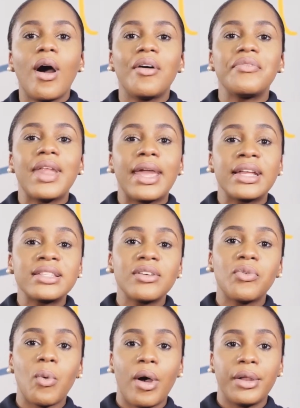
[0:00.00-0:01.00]
of
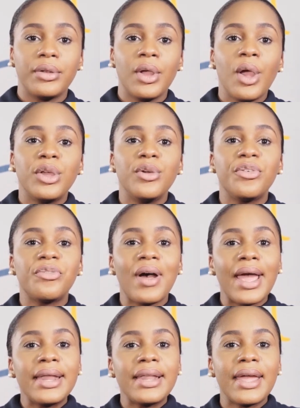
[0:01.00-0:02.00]
negative 1, you
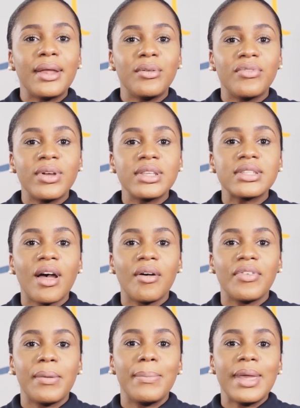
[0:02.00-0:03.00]
find the inverse
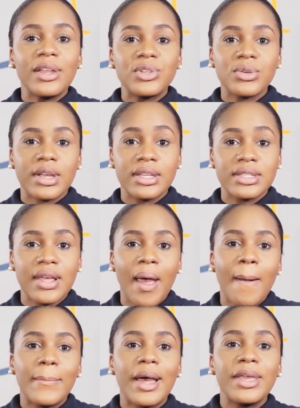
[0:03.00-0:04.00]
of a matrix
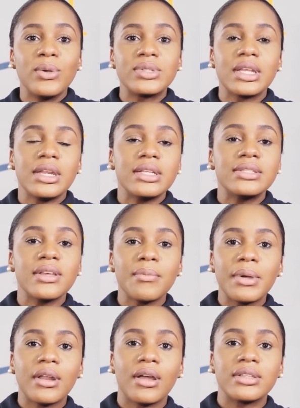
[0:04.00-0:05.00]
by using the
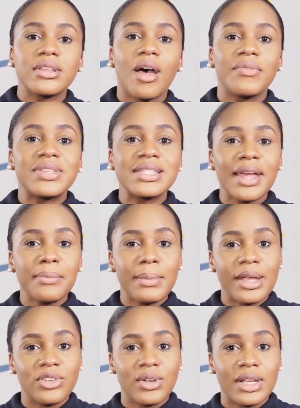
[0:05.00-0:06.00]
determinant of said
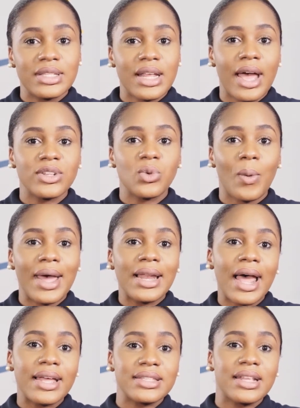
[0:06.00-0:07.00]
matrix as well
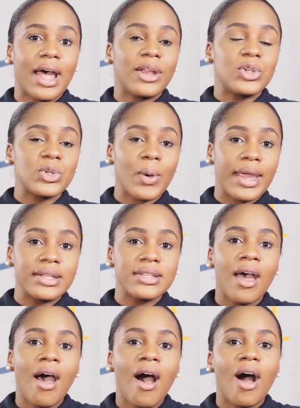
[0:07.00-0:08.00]
as the adjoint
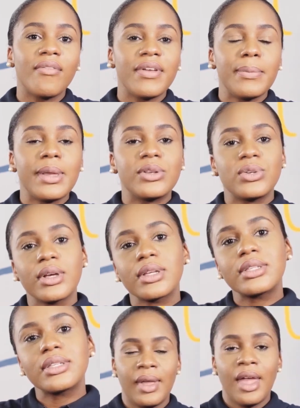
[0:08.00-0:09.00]
of a
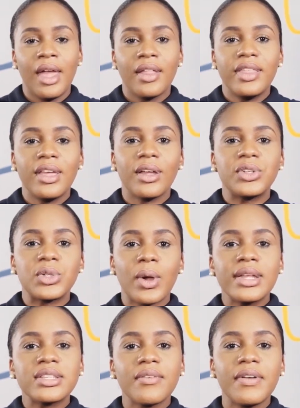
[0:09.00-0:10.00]
matrix. The
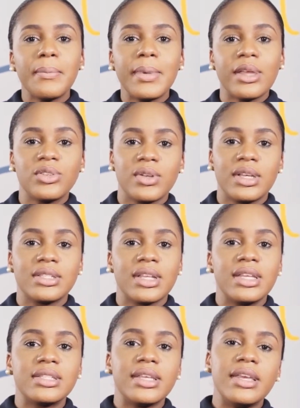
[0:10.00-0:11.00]
adjoint of a matrix
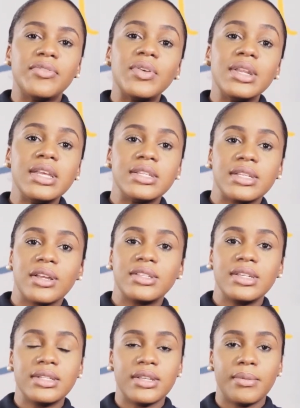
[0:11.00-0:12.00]
is even easier
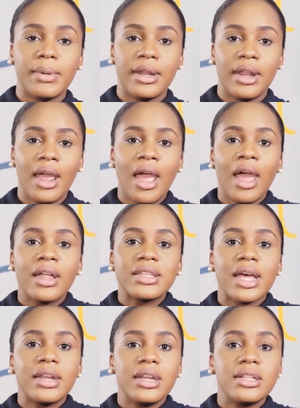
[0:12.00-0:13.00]
to determine
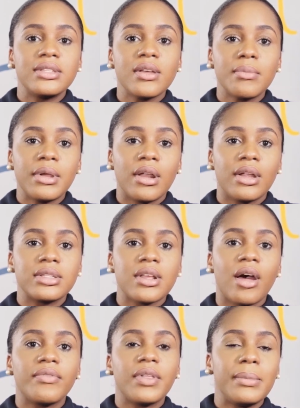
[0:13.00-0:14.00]
than the determinant
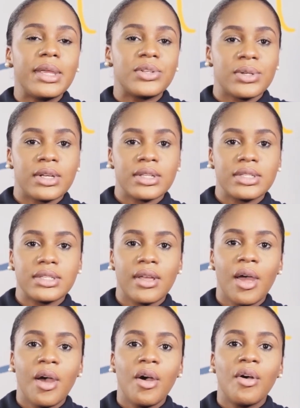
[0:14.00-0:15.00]
of the matrix.
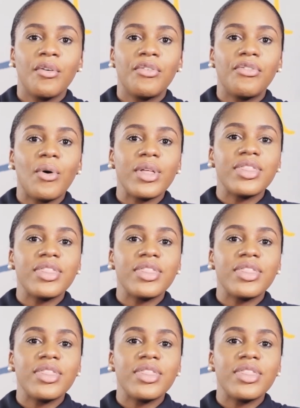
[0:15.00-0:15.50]
For